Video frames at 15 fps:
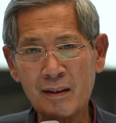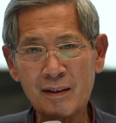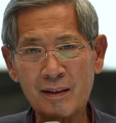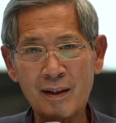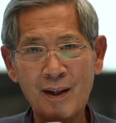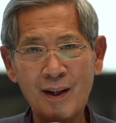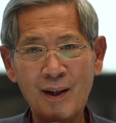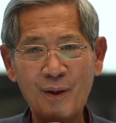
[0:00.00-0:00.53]

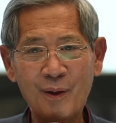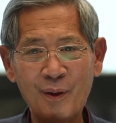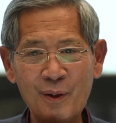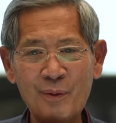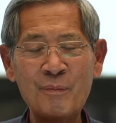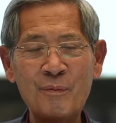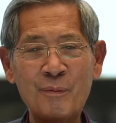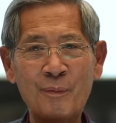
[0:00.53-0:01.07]
Not to
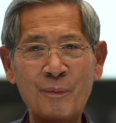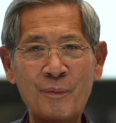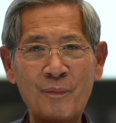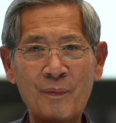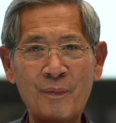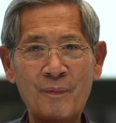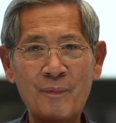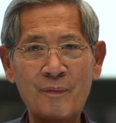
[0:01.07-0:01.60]
forget,
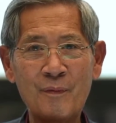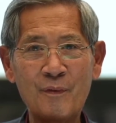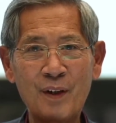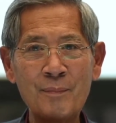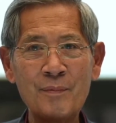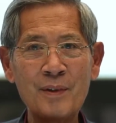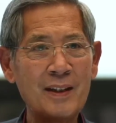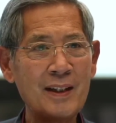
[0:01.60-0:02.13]
these
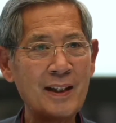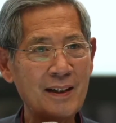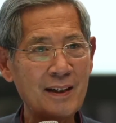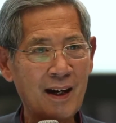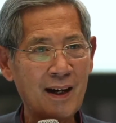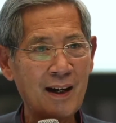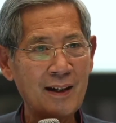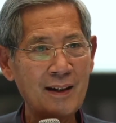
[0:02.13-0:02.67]
lipid
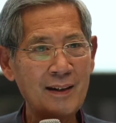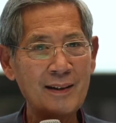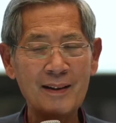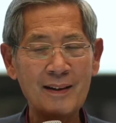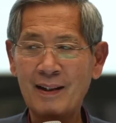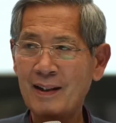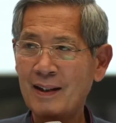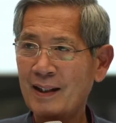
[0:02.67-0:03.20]

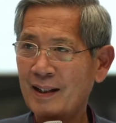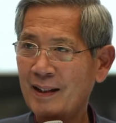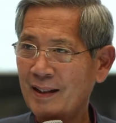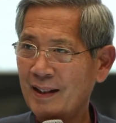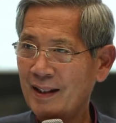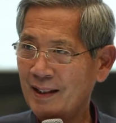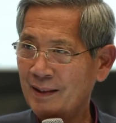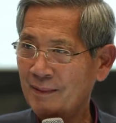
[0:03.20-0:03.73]
nanoparticles
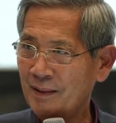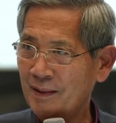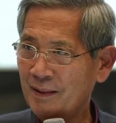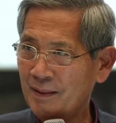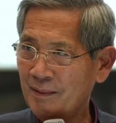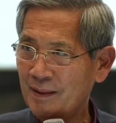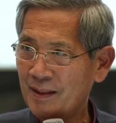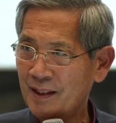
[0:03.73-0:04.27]
have
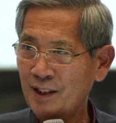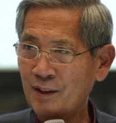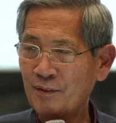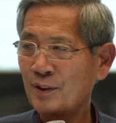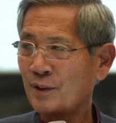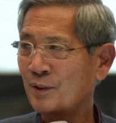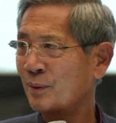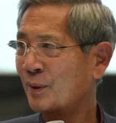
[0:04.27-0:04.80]
been used
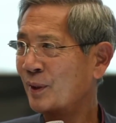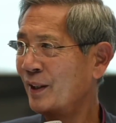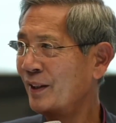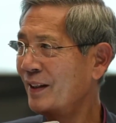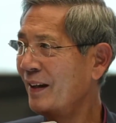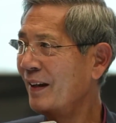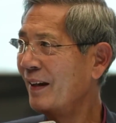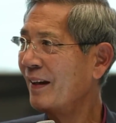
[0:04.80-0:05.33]
for over
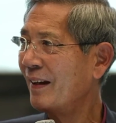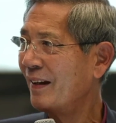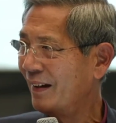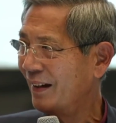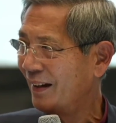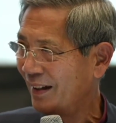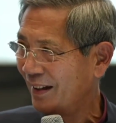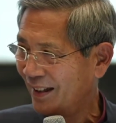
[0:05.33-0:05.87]
10
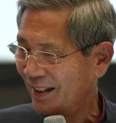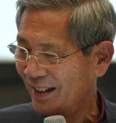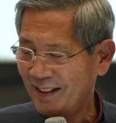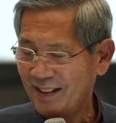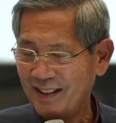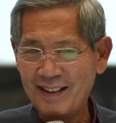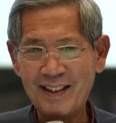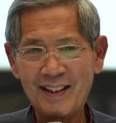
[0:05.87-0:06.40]

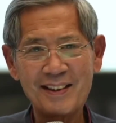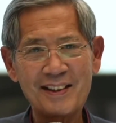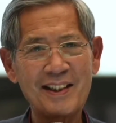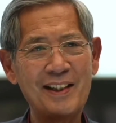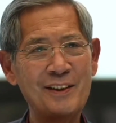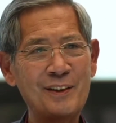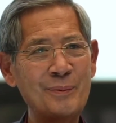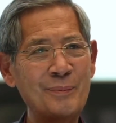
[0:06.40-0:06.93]
years
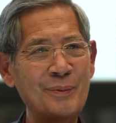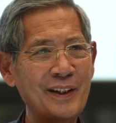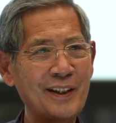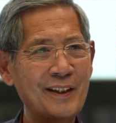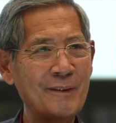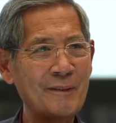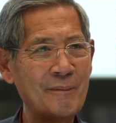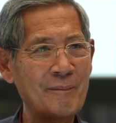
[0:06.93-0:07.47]
to ferry
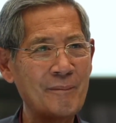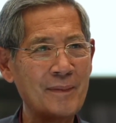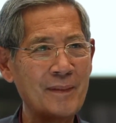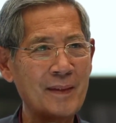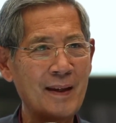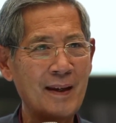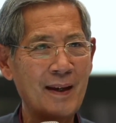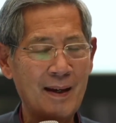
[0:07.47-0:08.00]
foreign
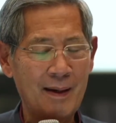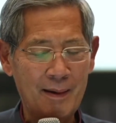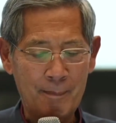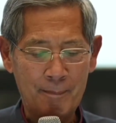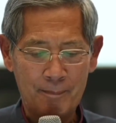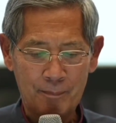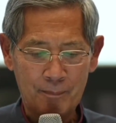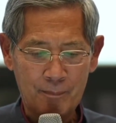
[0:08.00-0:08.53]
DNA
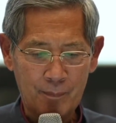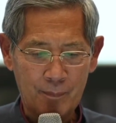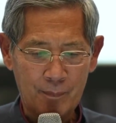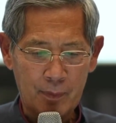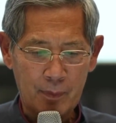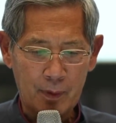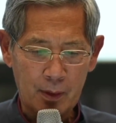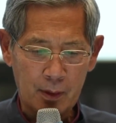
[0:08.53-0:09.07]

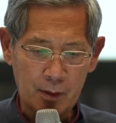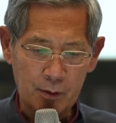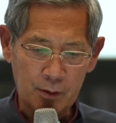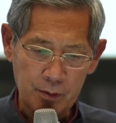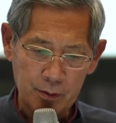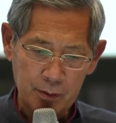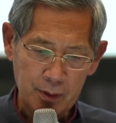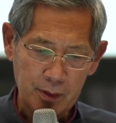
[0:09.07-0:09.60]
into
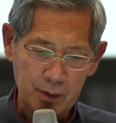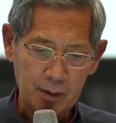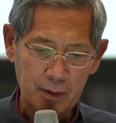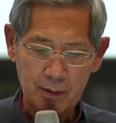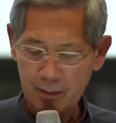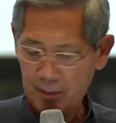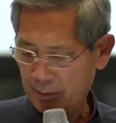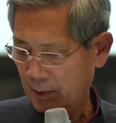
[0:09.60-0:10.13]
cells
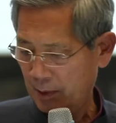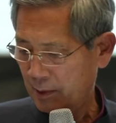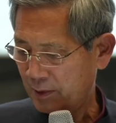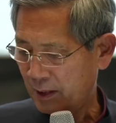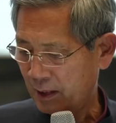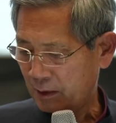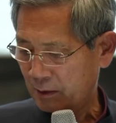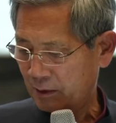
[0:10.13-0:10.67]
in
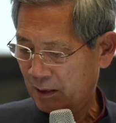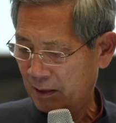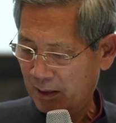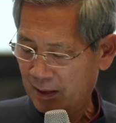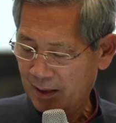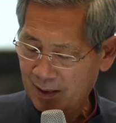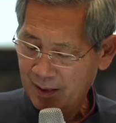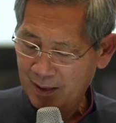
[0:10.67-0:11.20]
animal
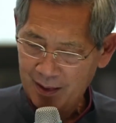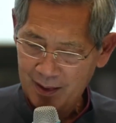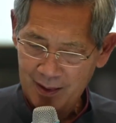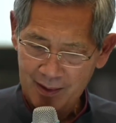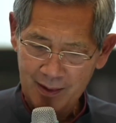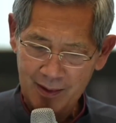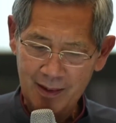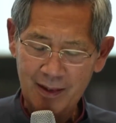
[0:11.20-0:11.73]

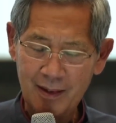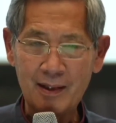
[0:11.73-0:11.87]
experiments.